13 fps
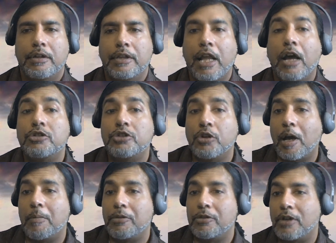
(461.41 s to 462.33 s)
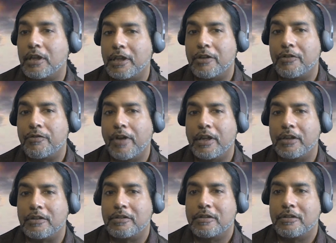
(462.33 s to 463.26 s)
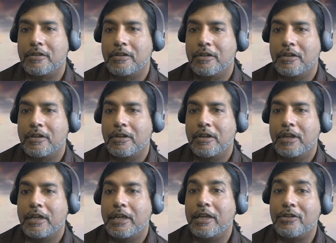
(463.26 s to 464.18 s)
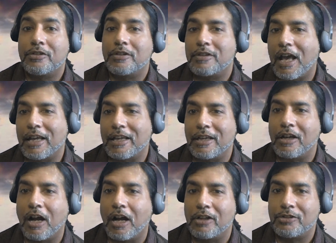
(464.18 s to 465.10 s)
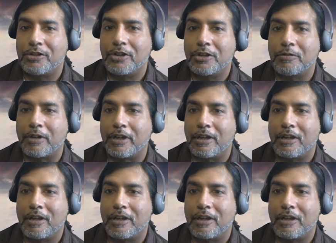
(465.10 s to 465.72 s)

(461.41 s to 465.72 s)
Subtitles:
Now Joab is on the defense. He's attacking God's children.